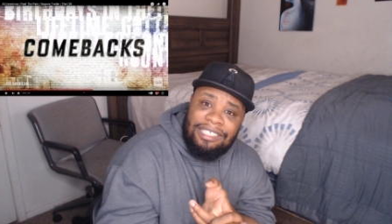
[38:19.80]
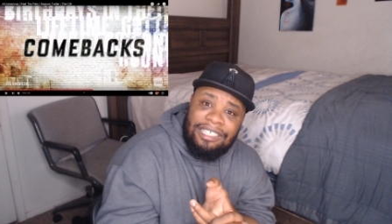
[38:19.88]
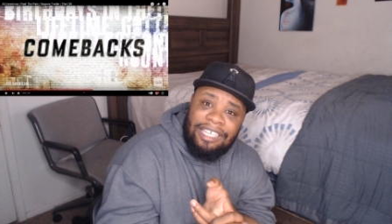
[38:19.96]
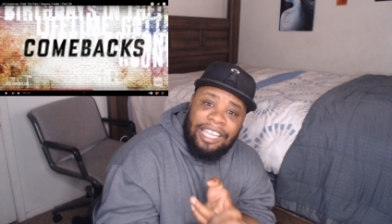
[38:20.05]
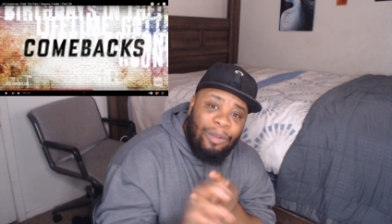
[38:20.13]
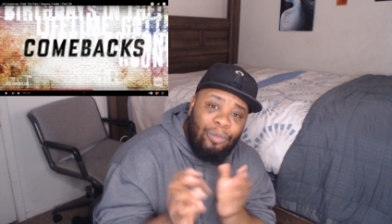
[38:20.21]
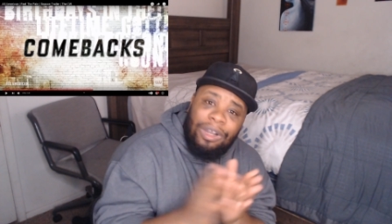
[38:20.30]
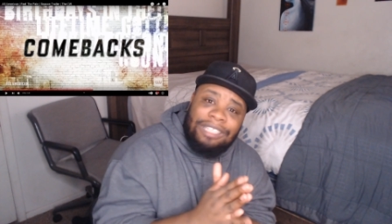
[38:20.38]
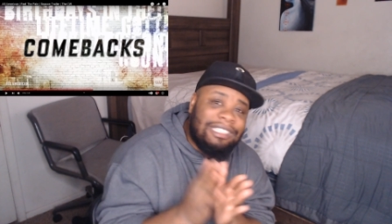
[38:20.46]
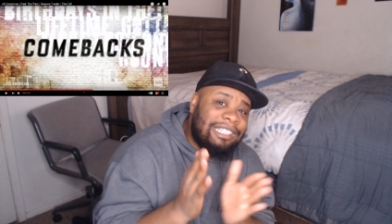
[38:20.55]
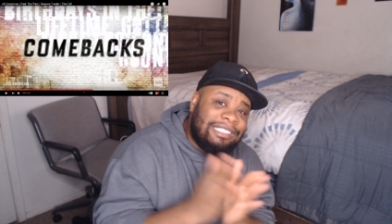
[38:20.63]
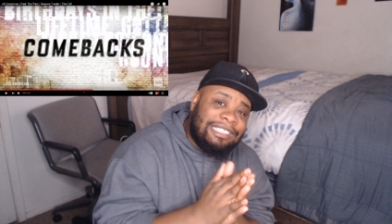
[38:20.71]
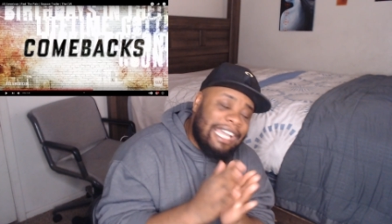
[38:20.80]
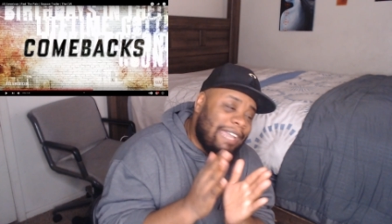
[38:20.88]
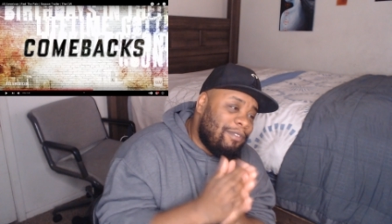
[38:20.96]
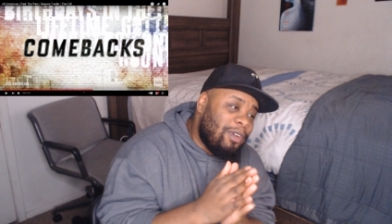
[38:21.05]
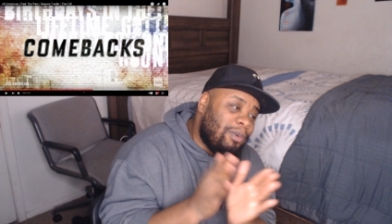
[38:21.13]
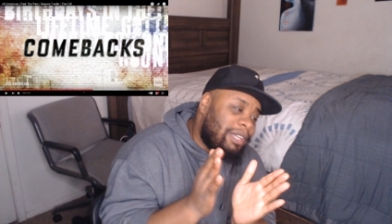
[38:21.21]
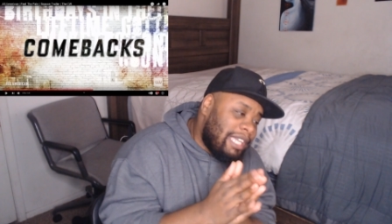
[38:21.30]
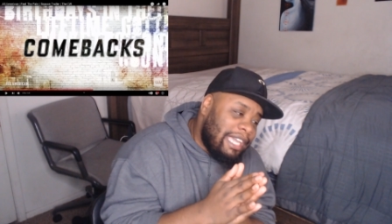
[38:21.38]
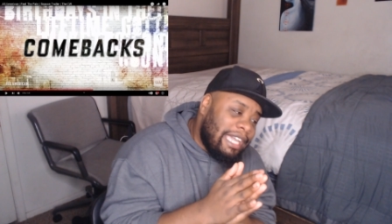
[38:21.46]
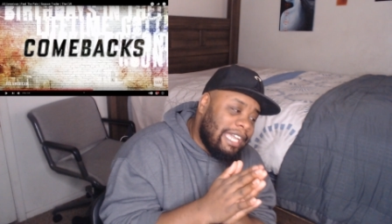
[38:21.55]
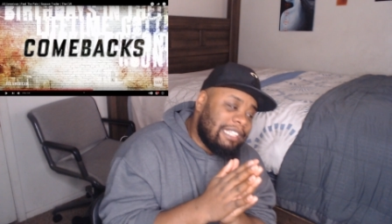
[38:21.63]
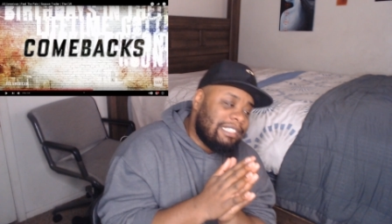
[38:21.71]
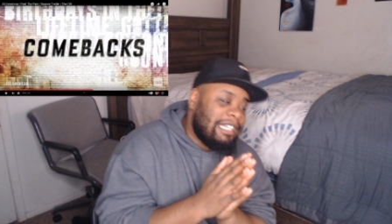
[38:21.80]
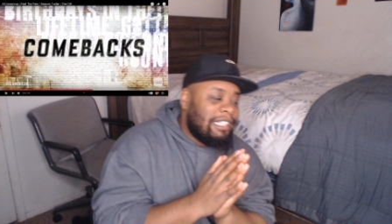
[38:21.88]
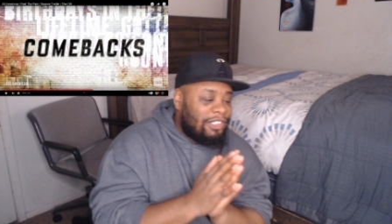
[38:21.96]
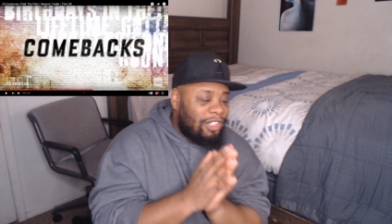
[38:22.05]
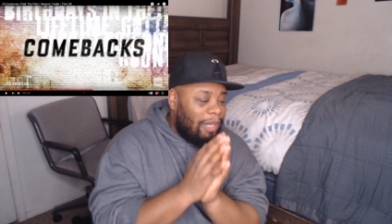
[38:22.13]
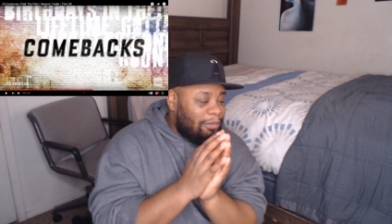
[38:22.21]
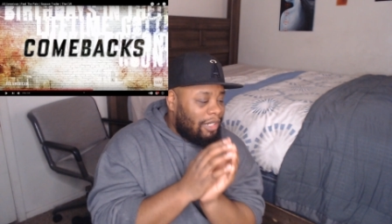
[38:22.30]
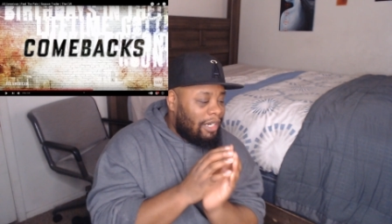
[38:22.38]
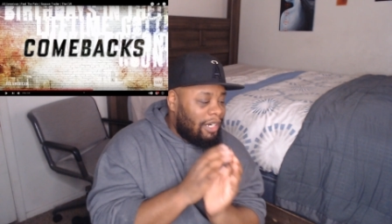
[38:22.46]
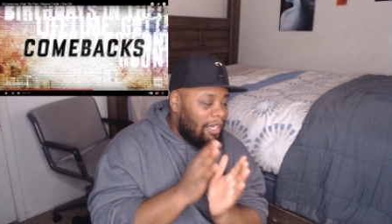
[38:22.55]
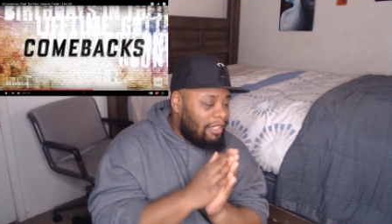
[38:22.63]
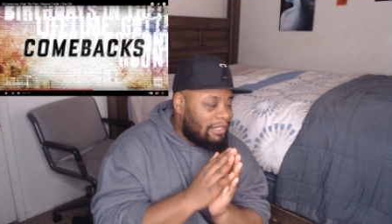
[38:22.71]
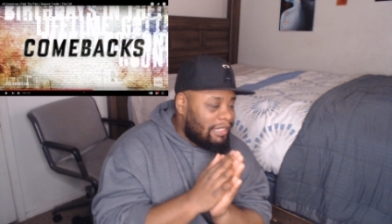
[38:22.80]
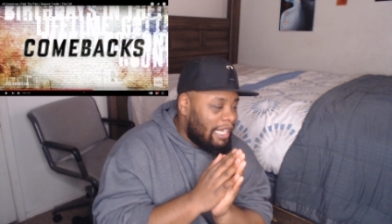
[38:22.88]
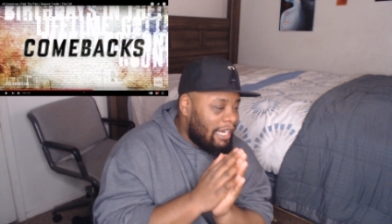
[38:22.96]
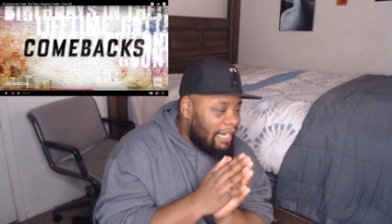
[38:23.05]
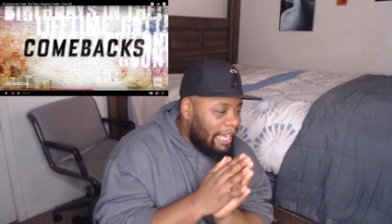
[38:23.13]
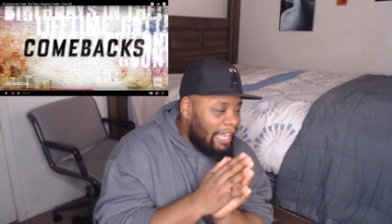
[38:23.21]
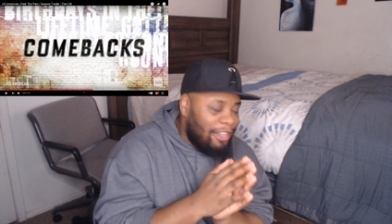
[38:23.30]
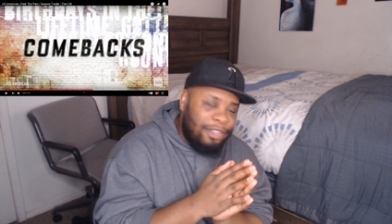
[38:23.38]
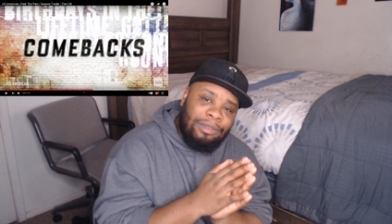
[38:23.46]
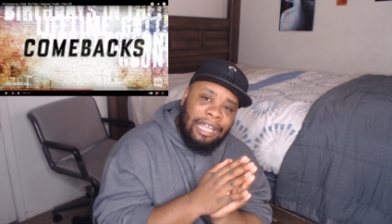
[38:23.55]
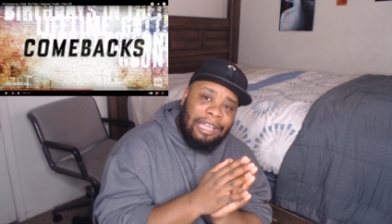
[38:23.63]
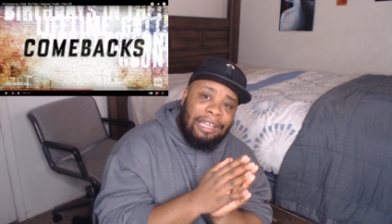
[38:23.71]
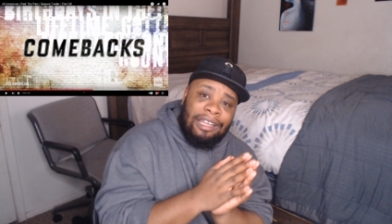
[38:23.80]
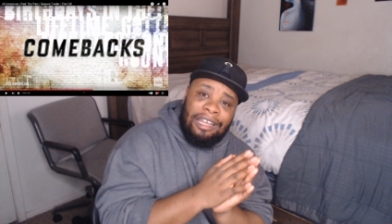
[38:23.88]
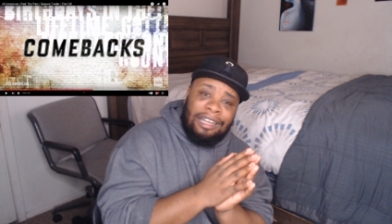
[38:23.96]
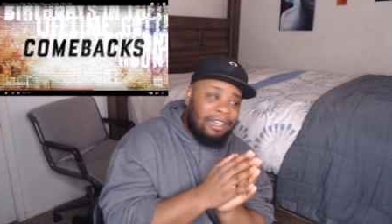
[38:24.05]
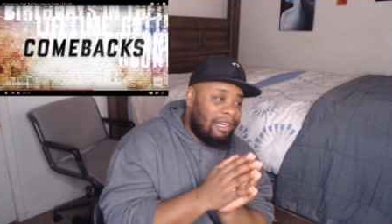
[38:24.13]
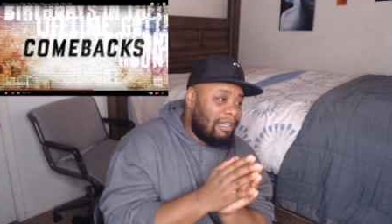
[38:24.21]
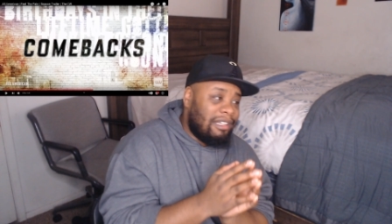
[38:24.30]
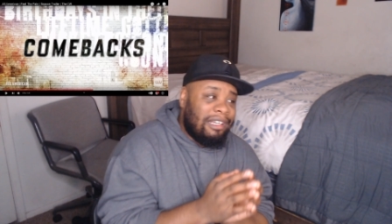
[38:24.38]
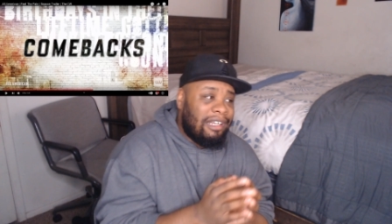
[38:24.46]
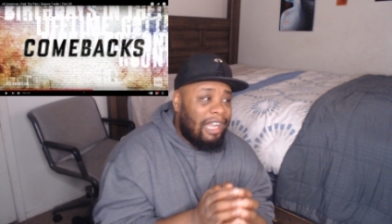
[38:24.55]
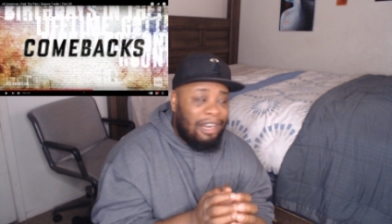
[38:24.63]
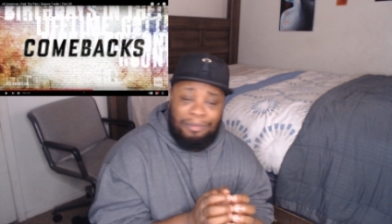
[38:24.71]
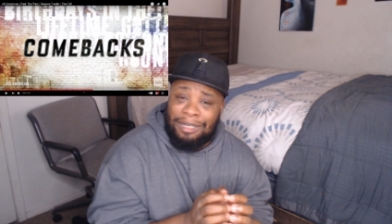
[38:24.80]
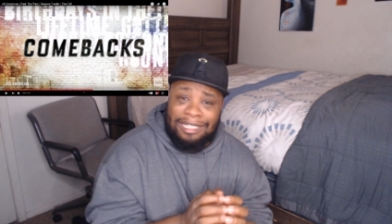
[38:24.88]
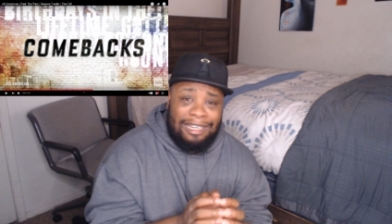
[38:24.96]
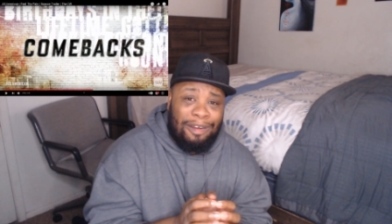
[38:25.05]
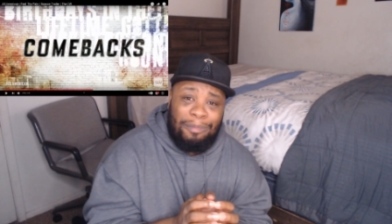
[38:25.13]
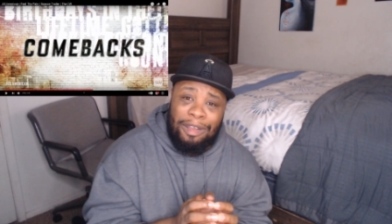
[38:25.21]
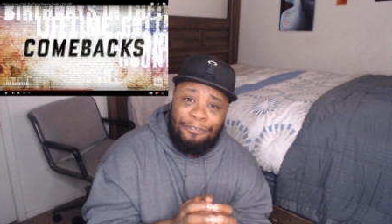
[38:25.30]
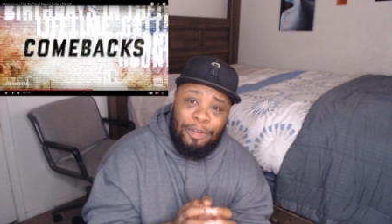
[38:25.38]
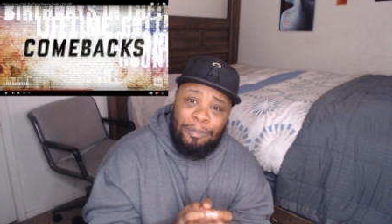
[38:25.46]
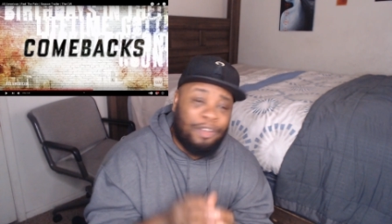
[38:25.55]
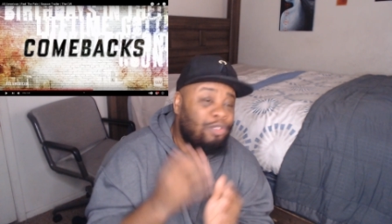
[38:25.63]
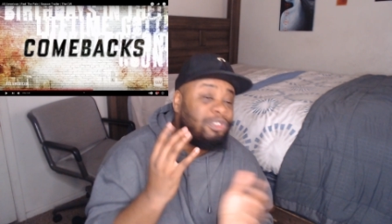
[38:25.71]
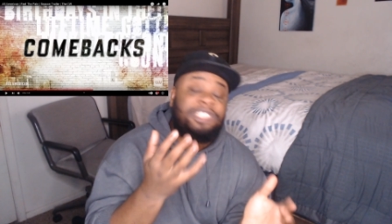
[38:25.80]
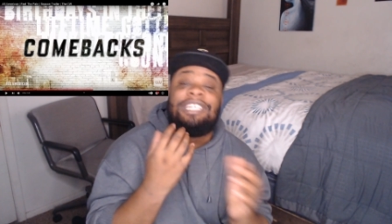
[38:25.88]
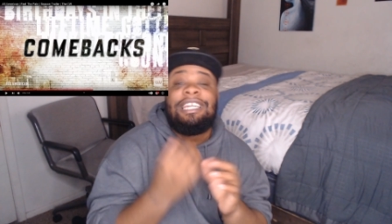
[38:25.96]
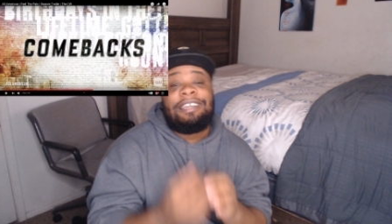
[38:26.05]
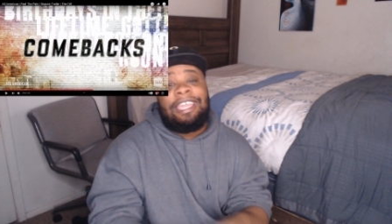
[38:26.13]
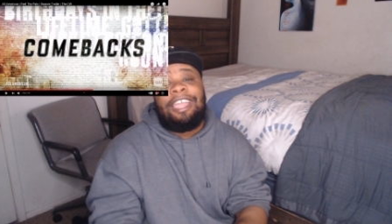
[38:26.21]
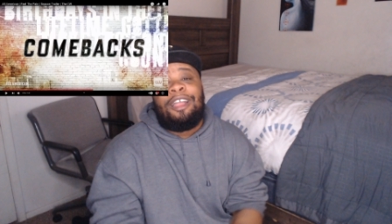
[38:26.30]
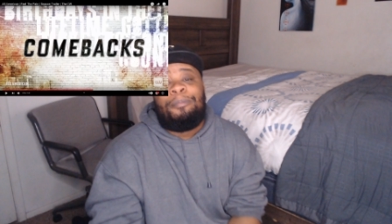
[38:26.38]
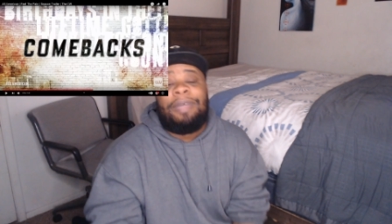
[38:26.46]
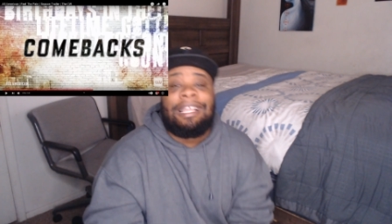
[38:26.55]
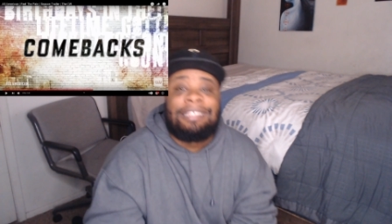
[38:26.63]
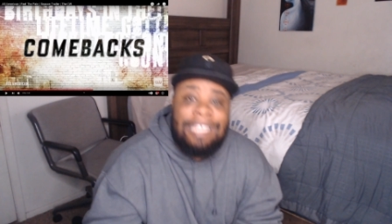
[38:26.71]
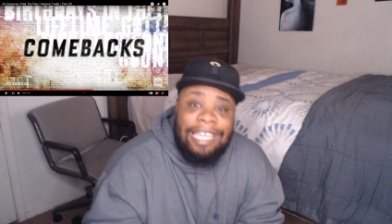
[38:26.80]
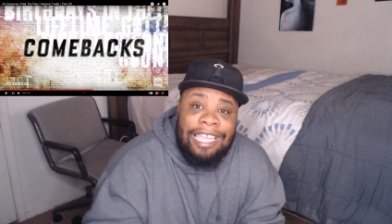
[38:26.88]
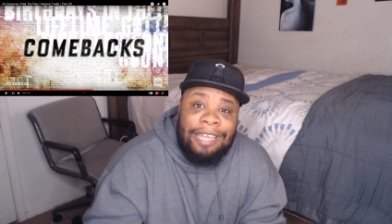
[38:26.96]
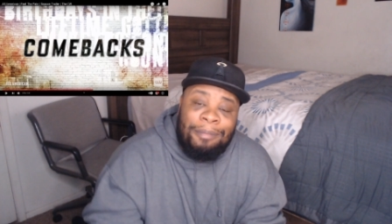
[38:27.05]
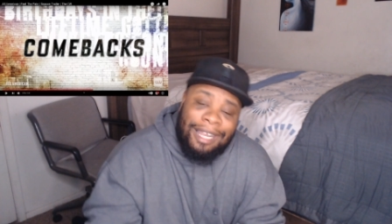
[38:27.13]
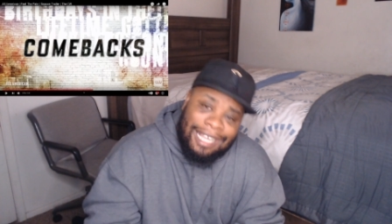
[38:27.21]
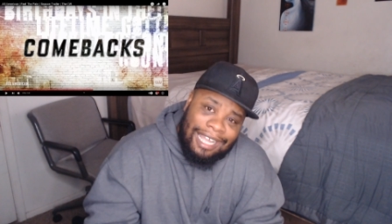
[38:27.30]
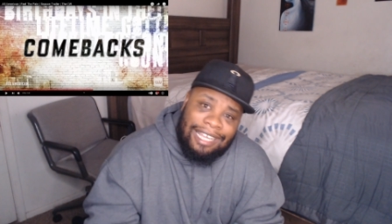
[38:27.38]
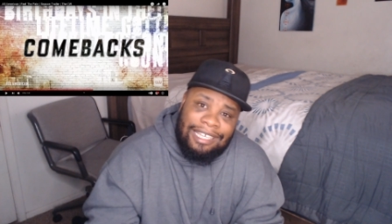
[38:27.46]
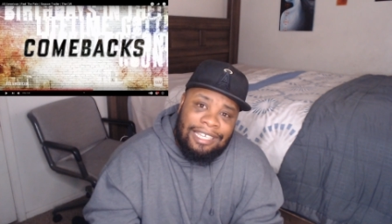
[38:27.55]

It wasn't to save your kids. So I'm trying to understand now. You like, uh, I don't really care about football. You shouldn't have cared back then, my guy.